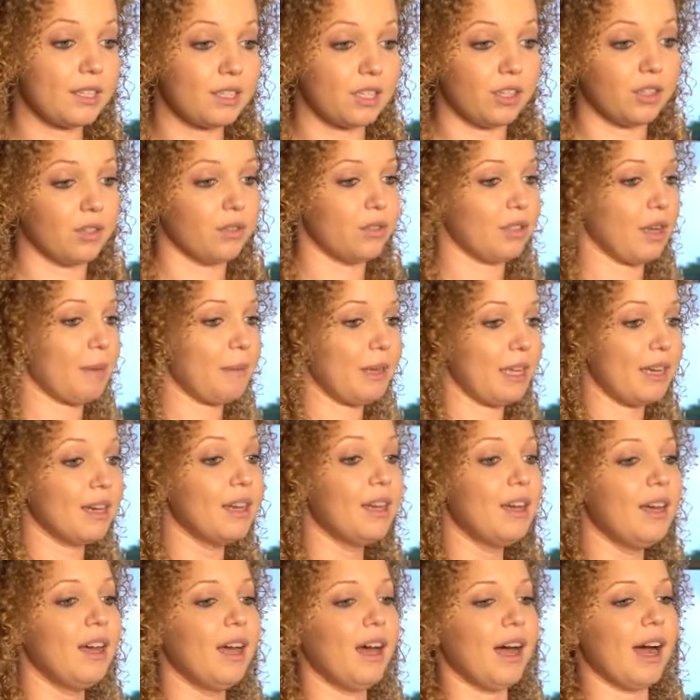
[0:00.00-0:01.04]
to use. I mean,
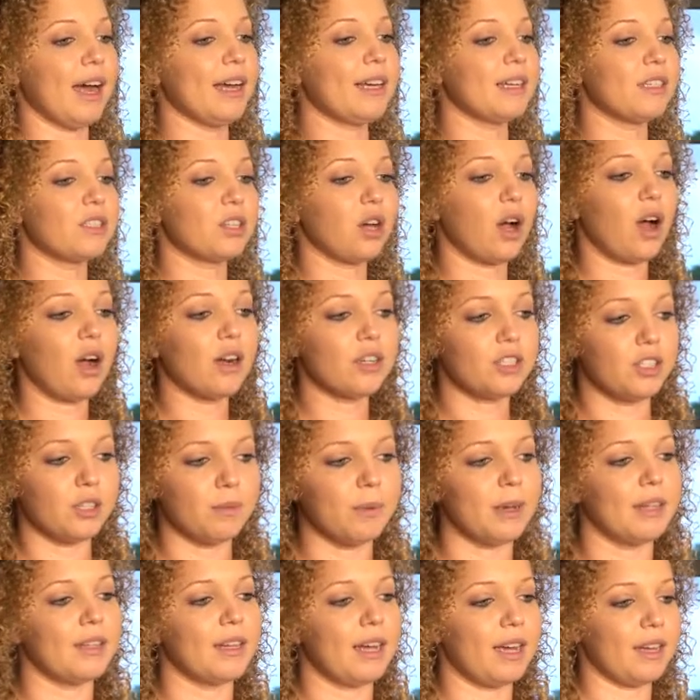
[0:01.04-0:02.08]
I can talk to you
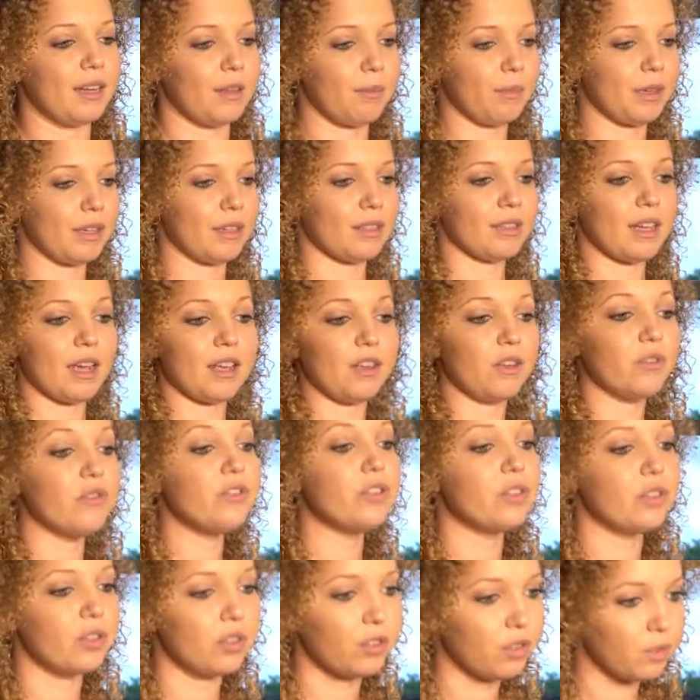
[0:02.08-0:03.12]
about lighting because I
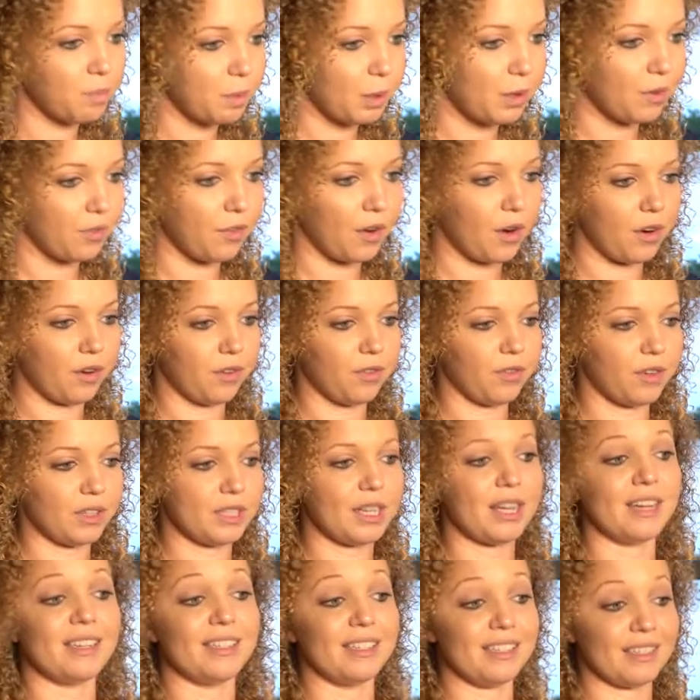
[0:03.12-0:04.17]
used to use Profoto for
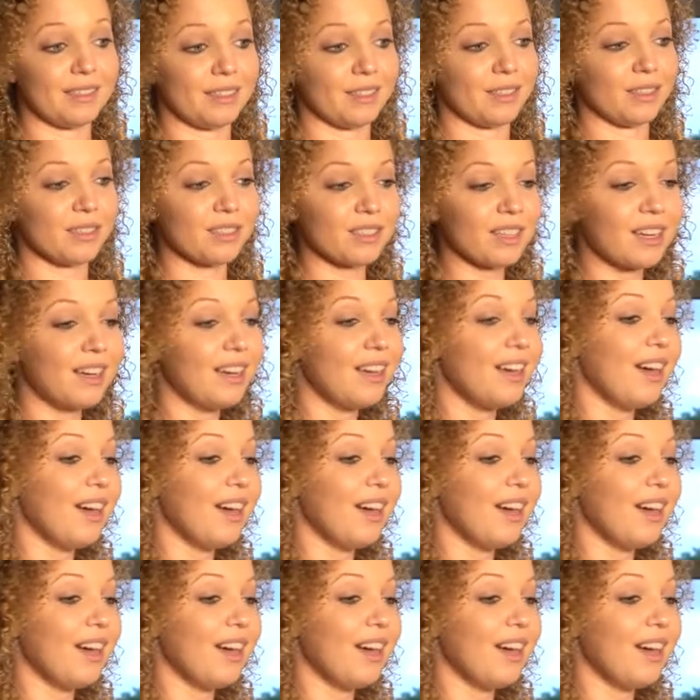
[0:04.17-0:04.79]
10 years.